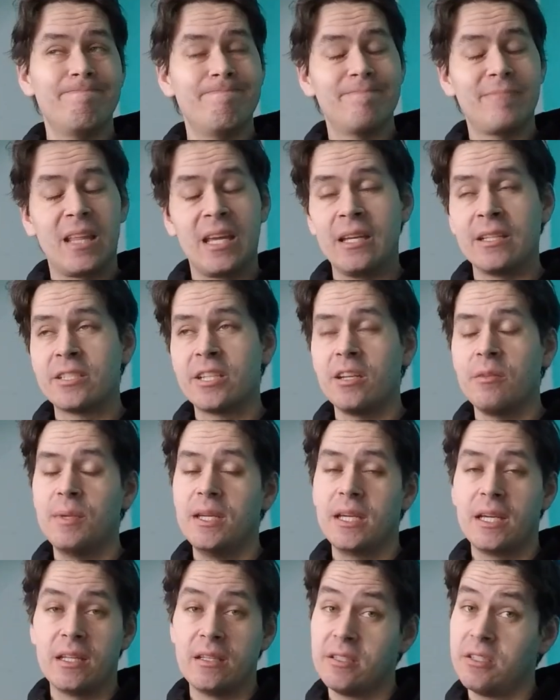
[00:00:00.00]
it's going to be a
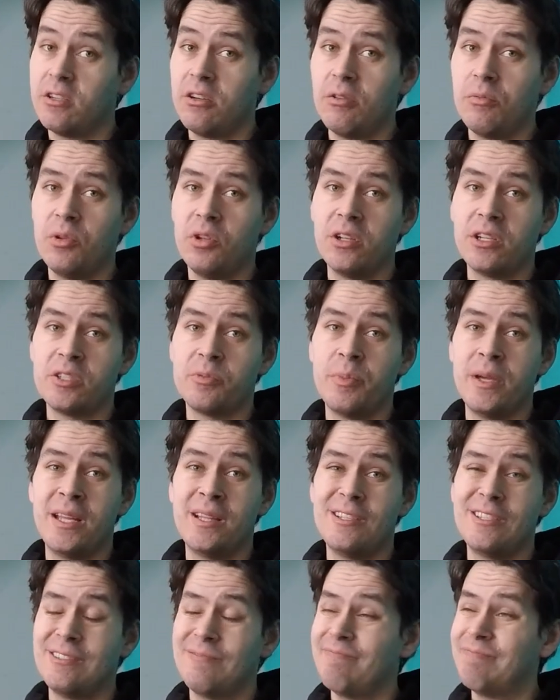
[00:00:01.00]
considerable
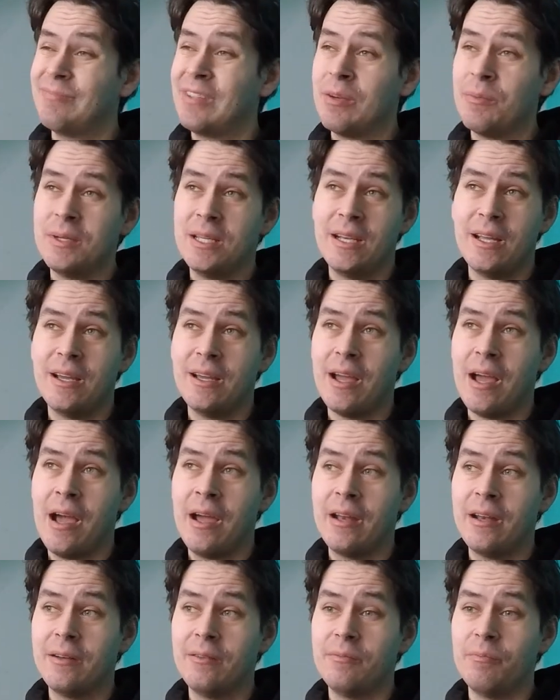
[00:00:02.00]
expense. I mean,
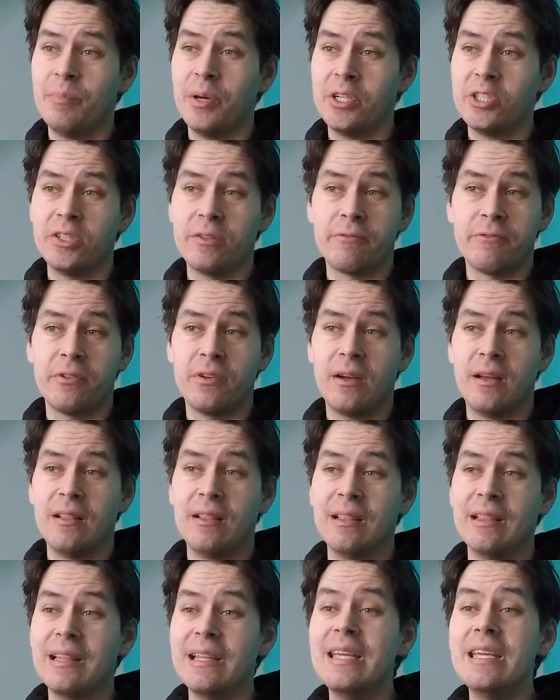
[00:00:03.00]
I'd budget for at
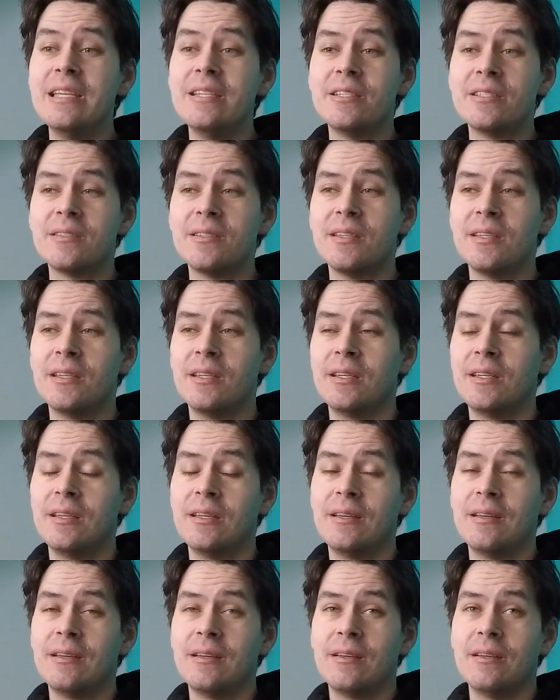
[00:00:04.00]
least
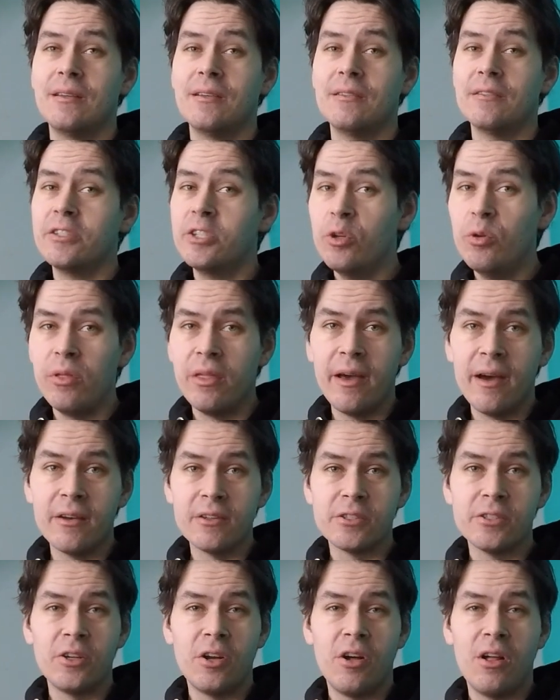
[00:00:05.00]

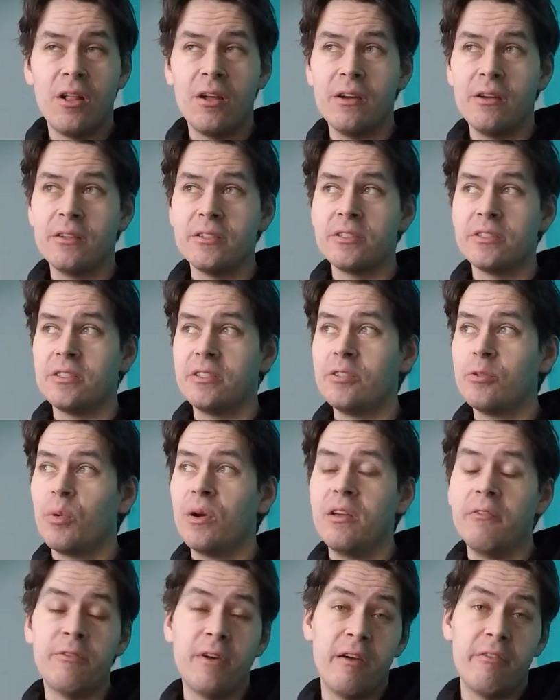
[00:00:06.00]
$2,000 to
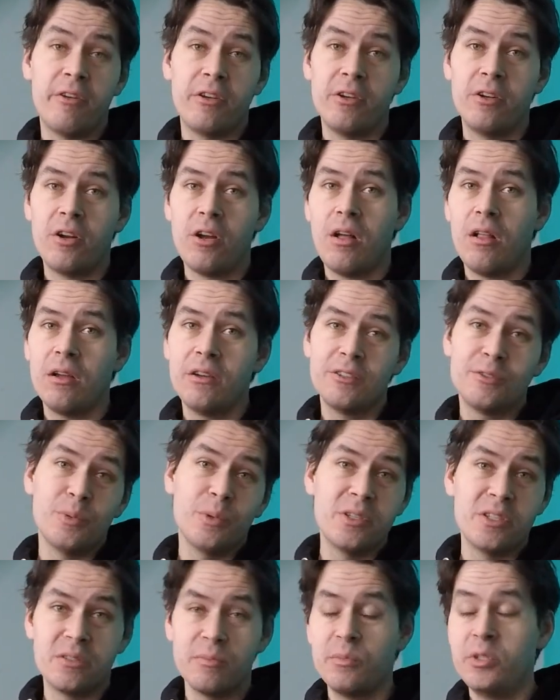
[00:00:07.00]
$2,500 with
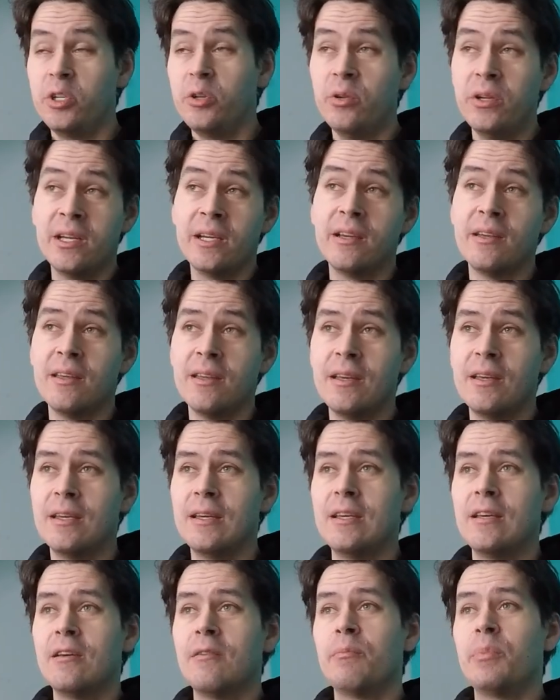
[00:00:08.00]
some tuning.
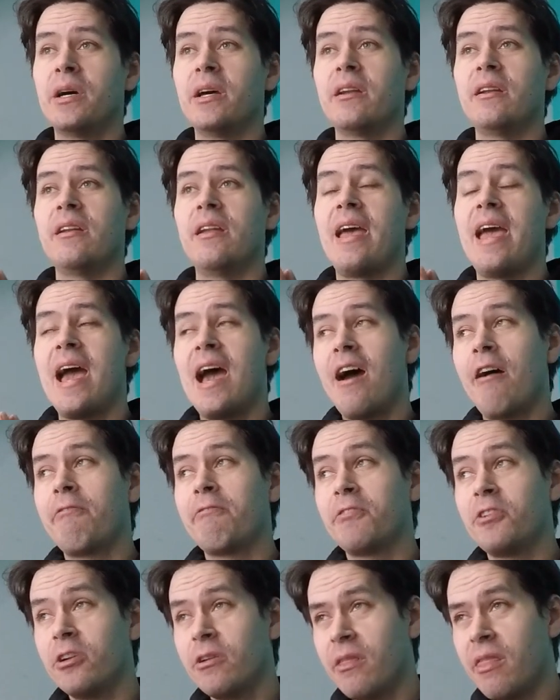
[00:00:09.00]
But
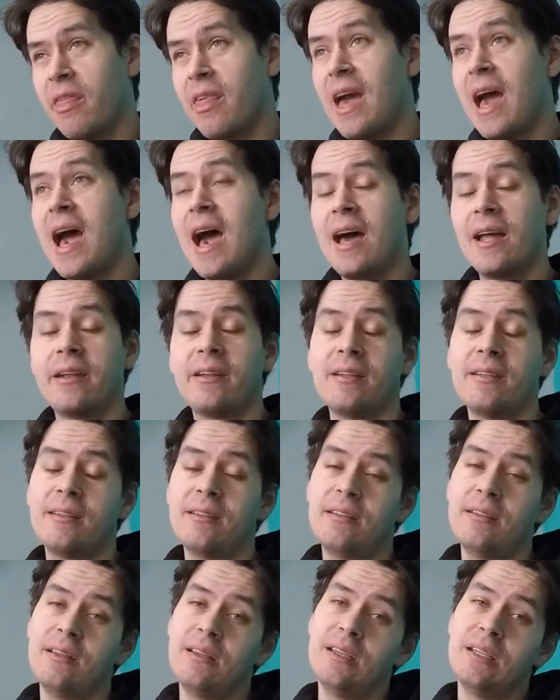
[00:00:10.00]
after that,
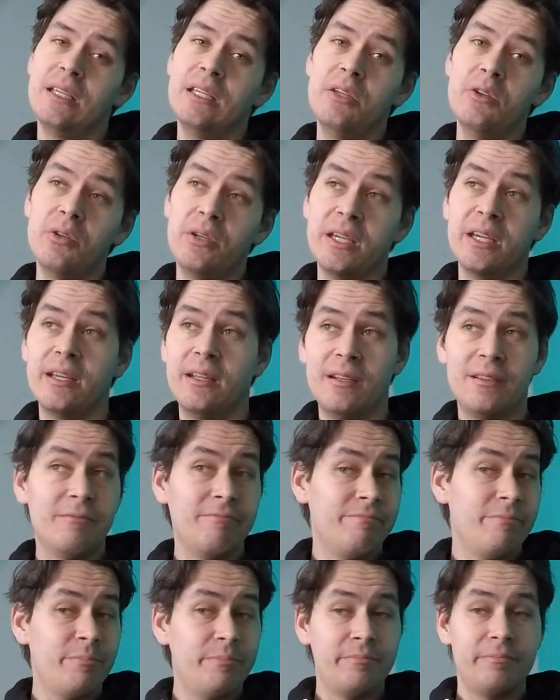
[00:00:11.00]
you can
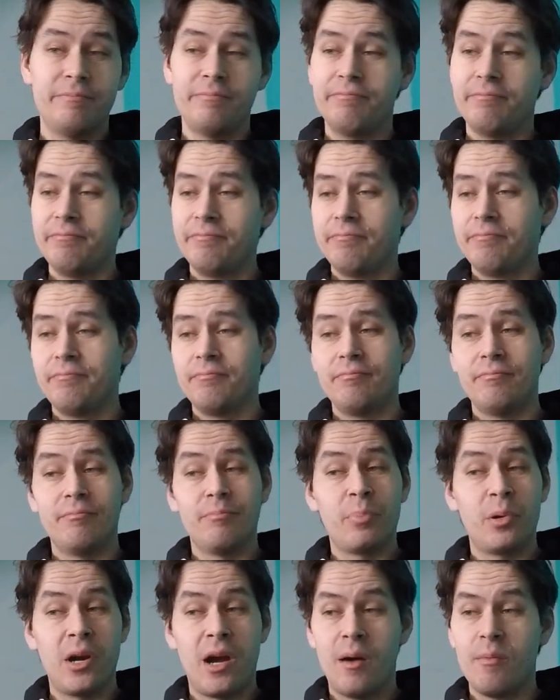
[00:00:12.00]

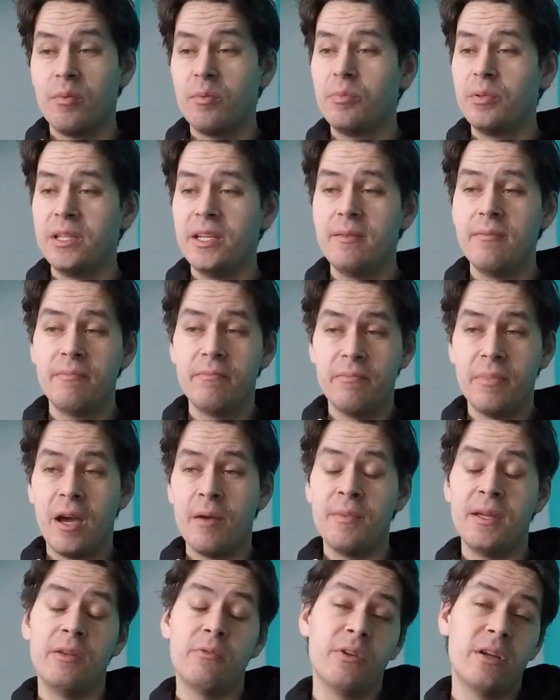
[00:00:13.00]
probably,
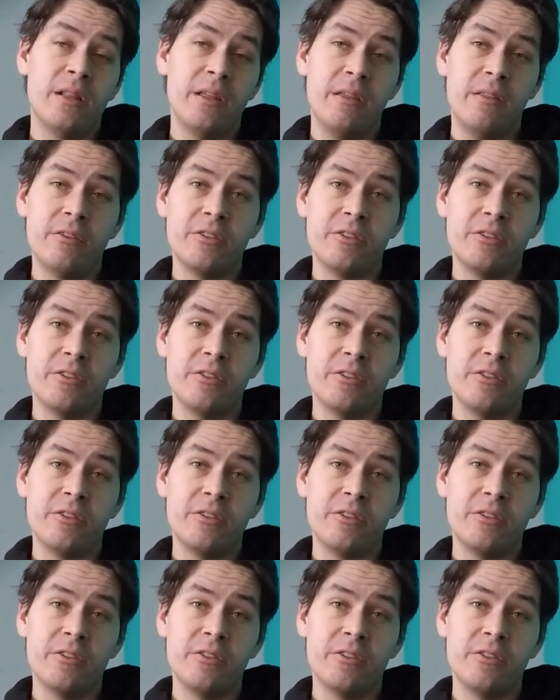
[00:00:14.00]
really